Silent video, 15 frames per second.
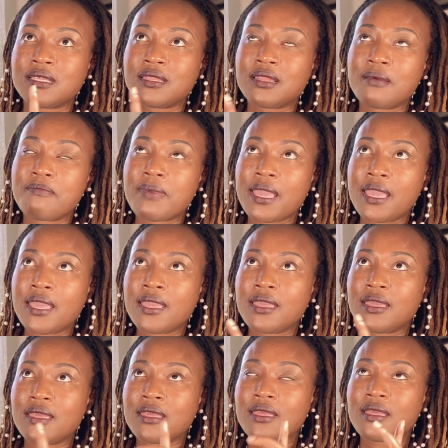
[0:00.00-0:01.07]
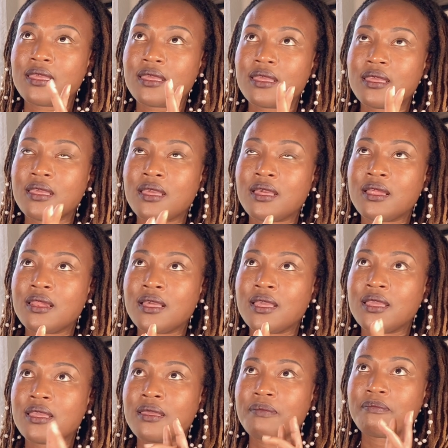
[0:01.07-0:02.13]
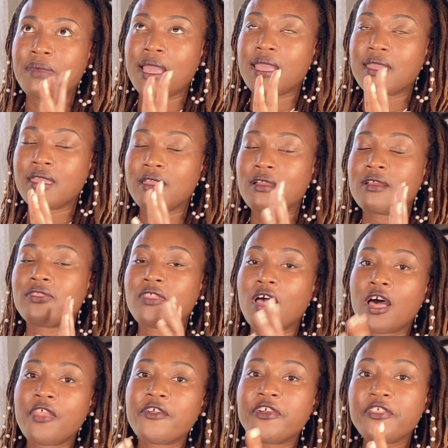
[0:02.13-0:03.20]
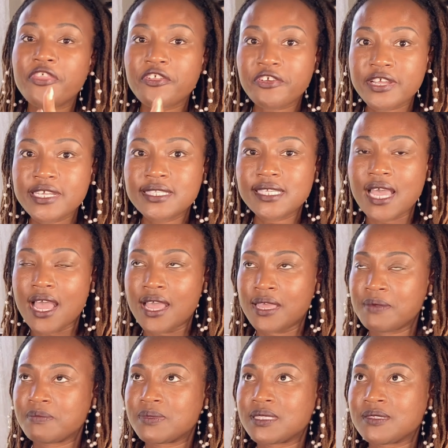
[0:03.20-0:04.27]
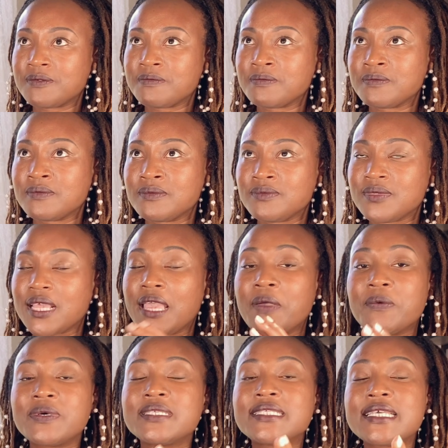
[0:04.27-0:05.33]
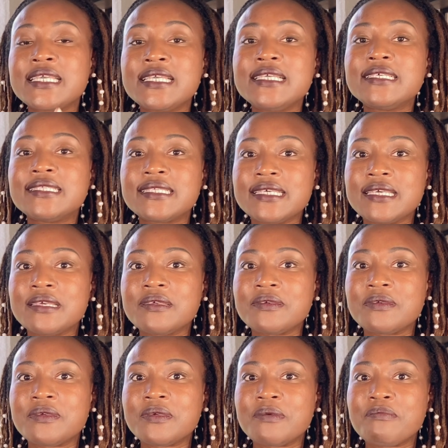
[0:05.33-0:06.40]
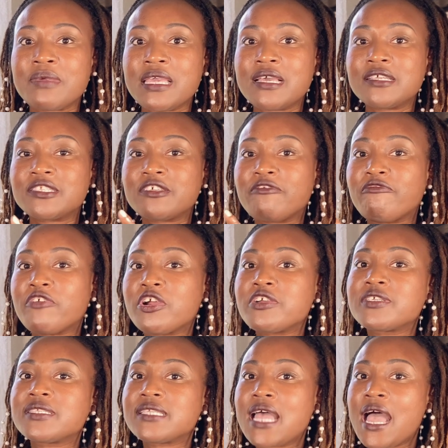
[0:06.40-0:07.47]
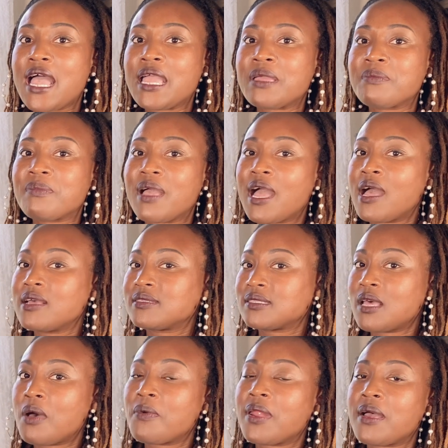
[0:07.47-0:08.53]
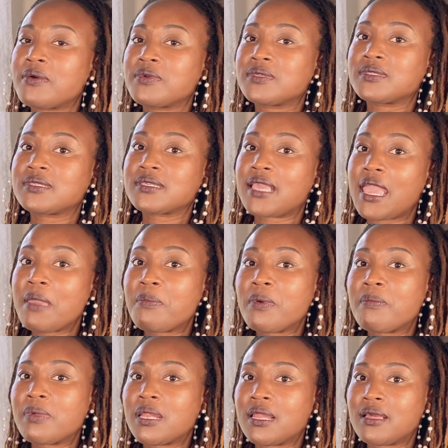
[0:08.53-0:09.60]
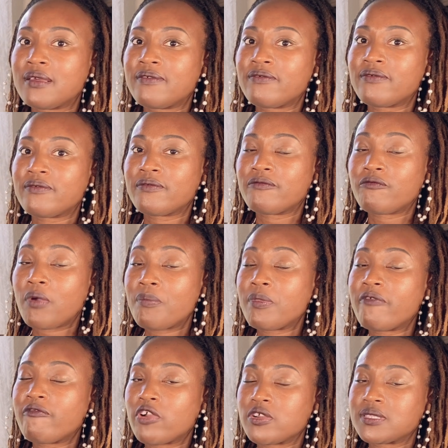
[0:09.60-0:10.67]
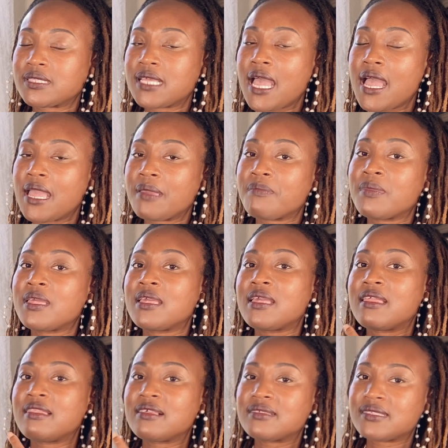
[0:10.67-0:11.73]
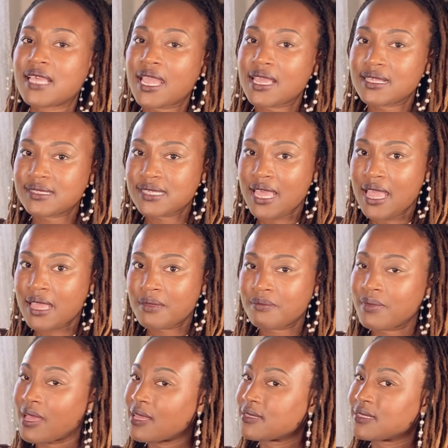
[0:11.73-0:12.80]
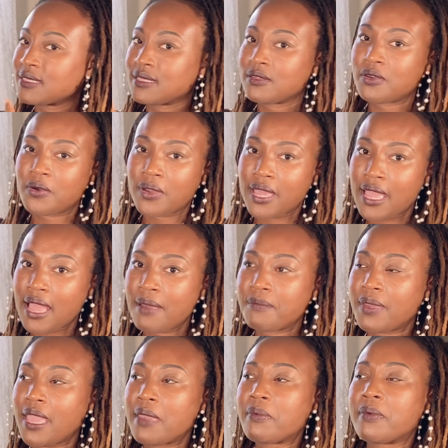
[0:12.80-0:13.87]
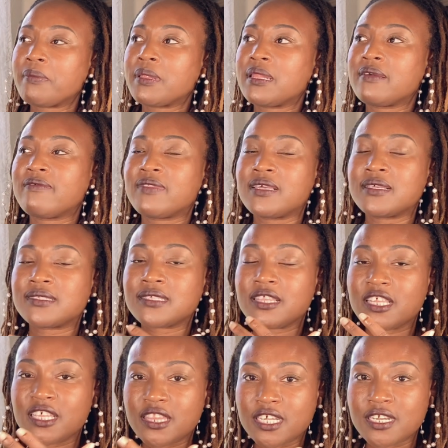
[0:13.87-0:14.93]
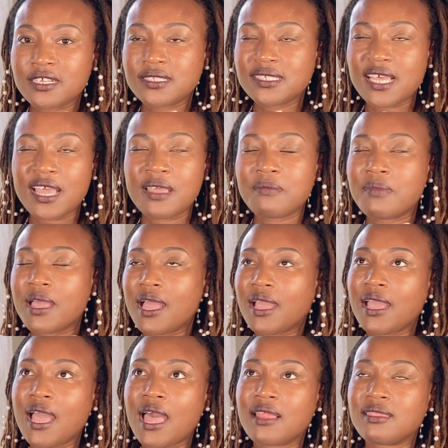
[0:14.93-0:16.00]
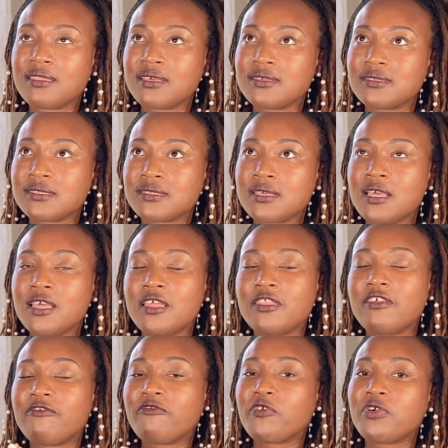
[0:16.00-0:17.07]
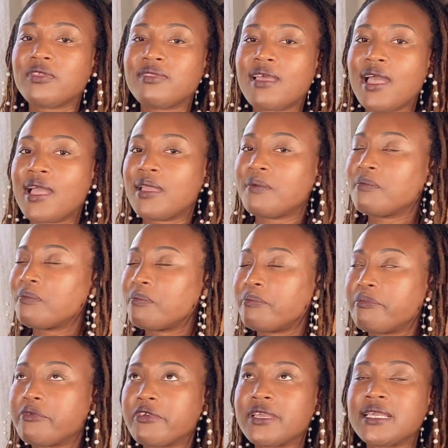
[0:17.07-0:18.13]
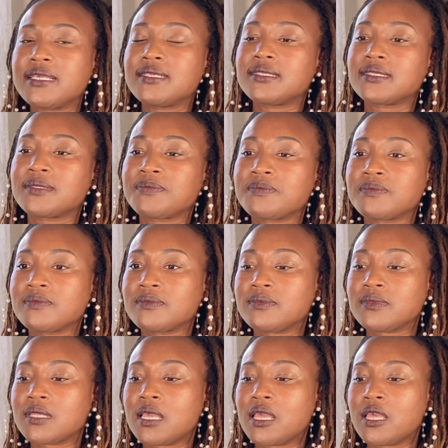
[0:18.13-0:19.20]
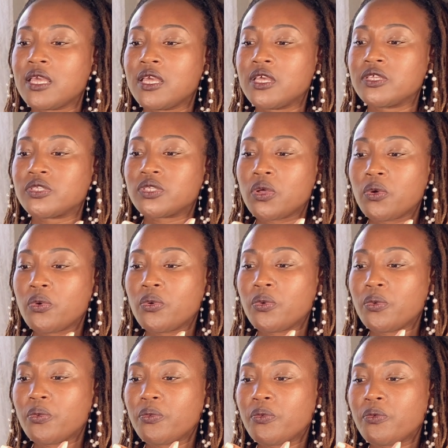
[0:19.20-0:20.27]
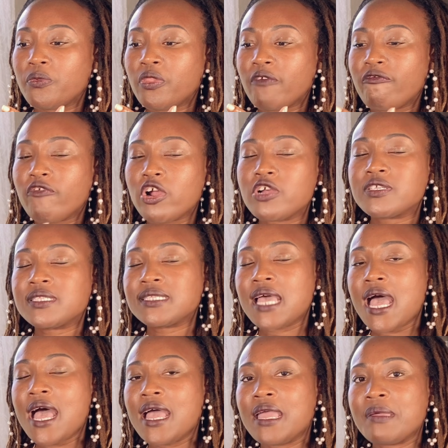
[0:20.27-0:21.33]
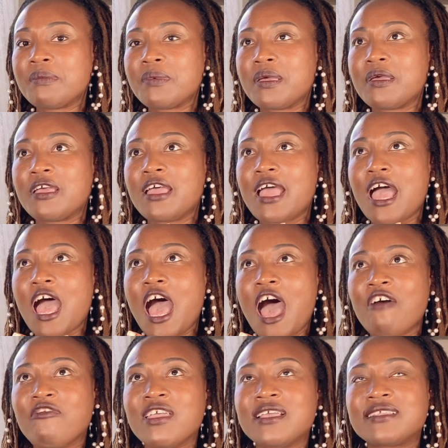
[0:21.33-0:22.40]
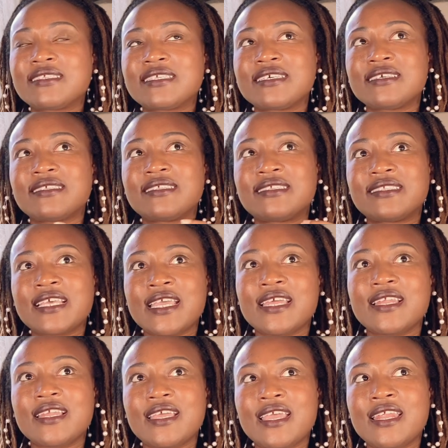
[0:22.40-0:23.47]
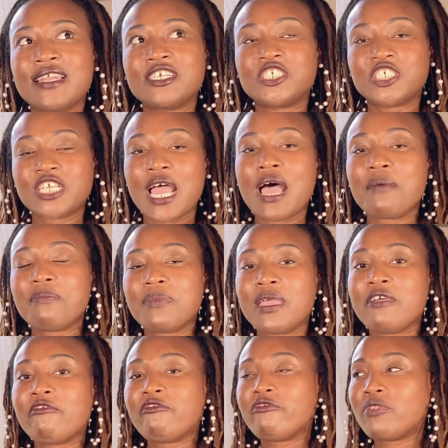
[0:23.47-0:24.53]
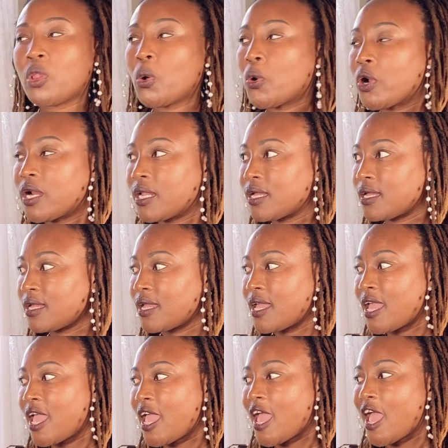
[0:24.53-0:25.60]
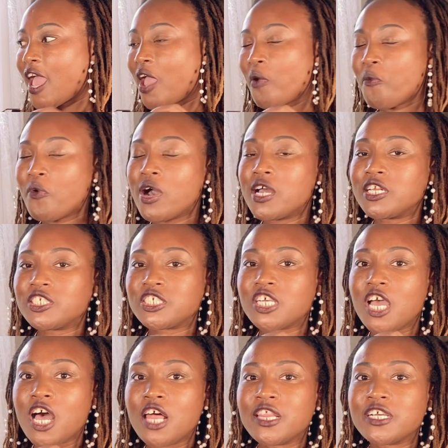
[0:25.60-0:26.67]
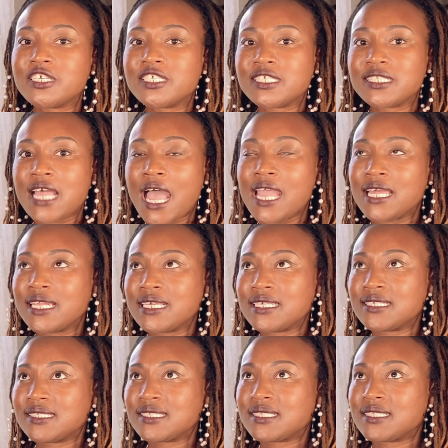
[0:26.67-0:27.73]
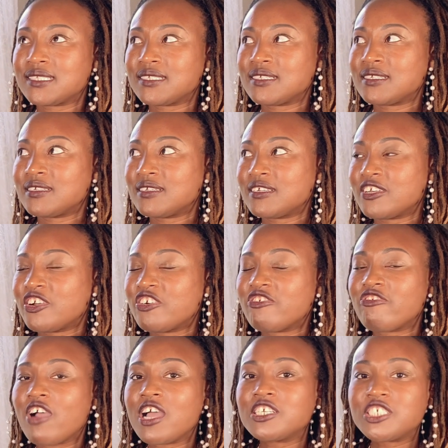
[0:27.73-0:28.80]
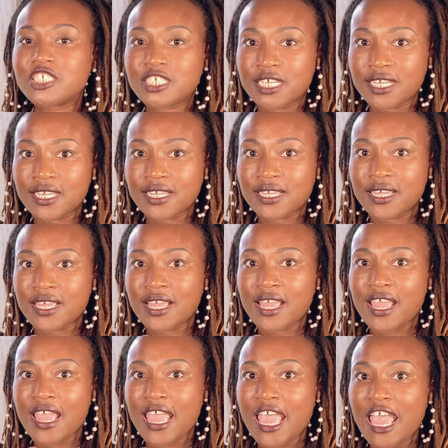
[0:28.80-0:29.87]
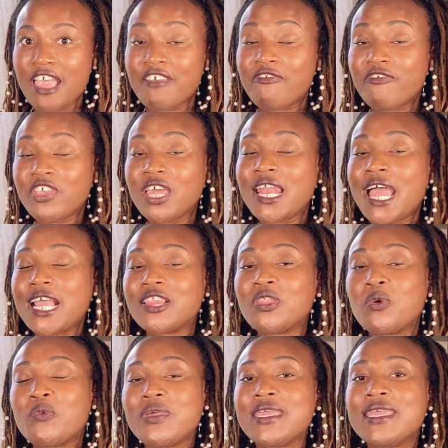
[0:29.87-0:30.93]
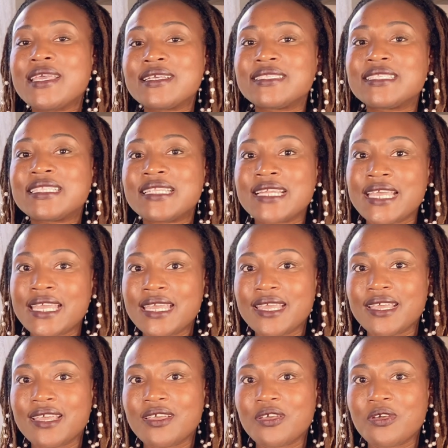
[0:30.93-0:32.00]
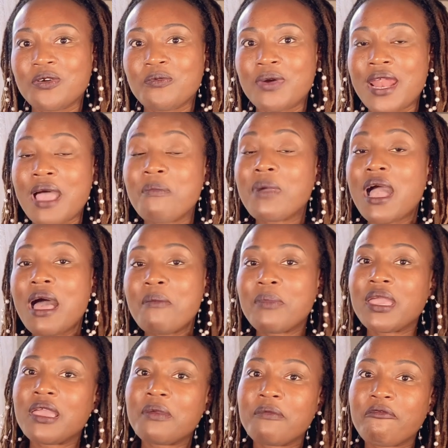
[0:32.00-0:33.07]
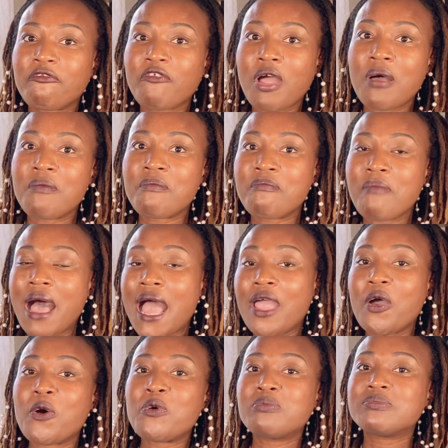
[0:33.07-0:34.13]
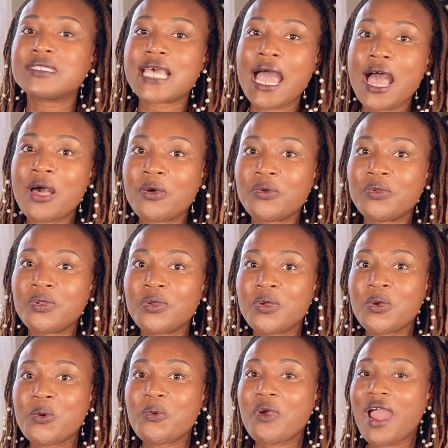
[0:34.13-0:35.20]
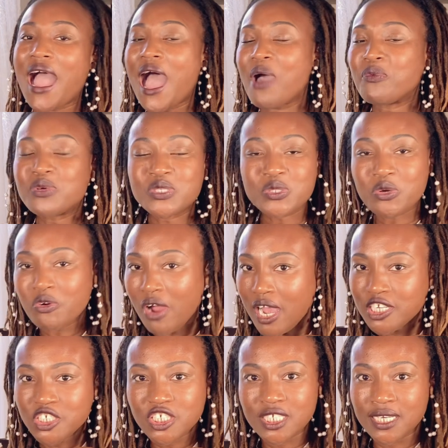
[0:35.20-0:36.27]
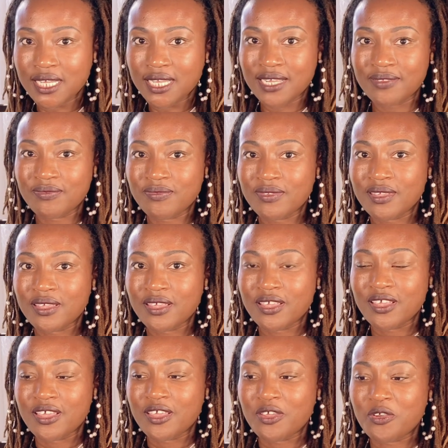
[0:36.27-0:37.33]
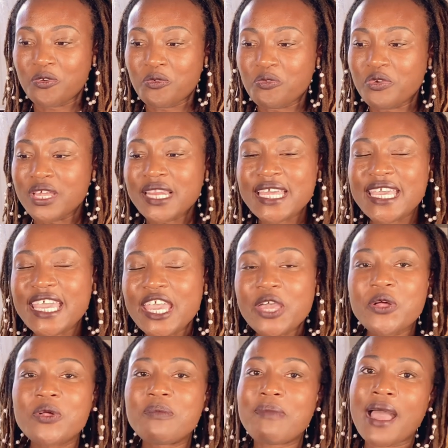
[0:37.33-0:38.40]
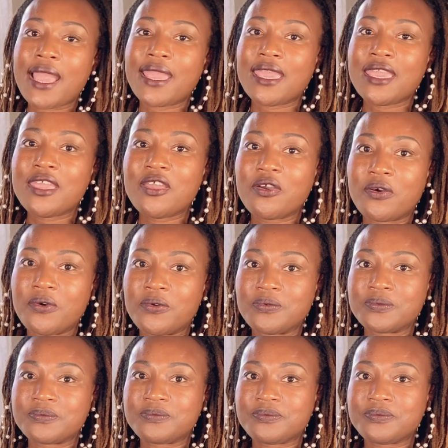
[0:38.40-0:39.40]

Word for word: the Bay, LA, back here, the other three times, it was easy because the first time I saw what I was capable of from the first time. The second time I see, okay, I'm capable of this. The third time I got this. The fourth time, breeze. So the first time having to sit in a shop in Florida and watch other stylists crush it and feel like the weakest link when I'm coming from my hometown where I was crushing it really killed my ego.